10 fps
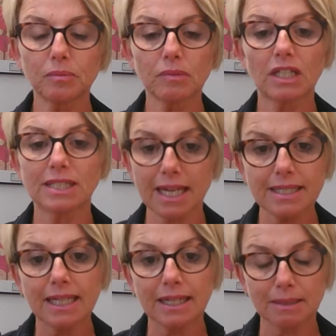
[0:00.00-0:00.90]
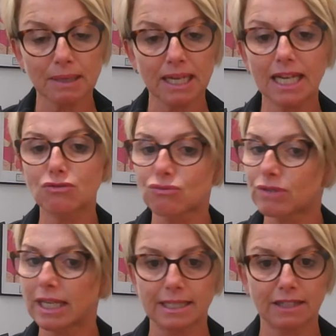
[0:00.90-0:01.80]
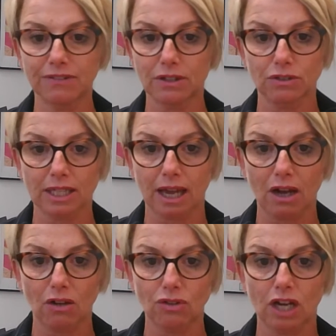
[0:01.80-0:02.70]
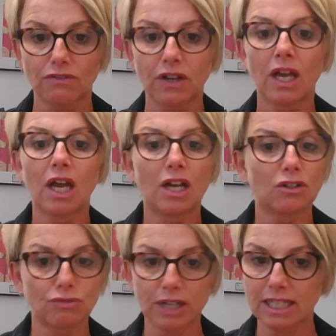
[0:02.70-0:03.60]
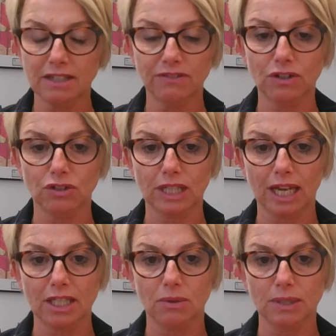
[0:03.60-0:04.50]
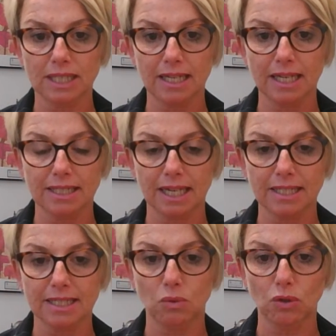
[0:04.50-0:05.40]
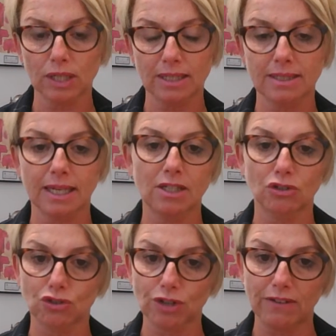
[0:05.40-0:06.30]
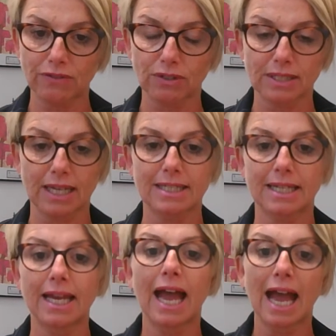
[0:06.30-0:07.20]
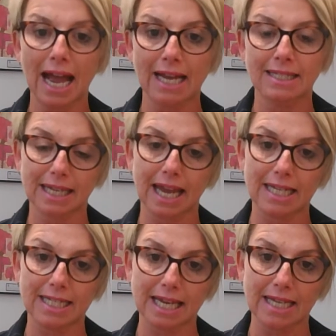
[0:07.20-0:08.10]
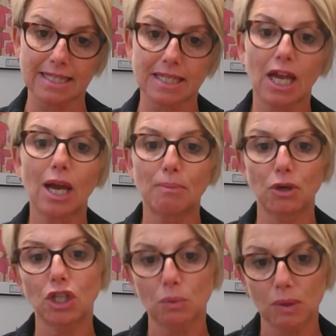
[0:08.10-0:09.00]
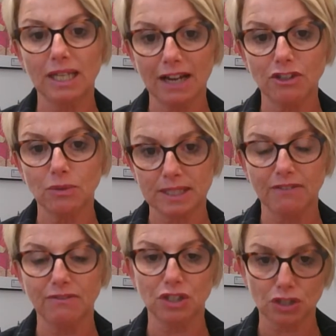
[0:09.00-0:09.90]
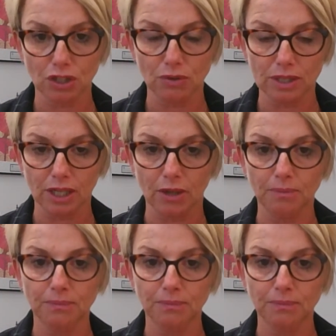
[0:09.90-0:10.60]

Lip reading: Testing at the minute is really difficult to get hold of, really difficult to get to a test walk-in centre or drive-through centre and to get a test, but you will have to endeavour to do so.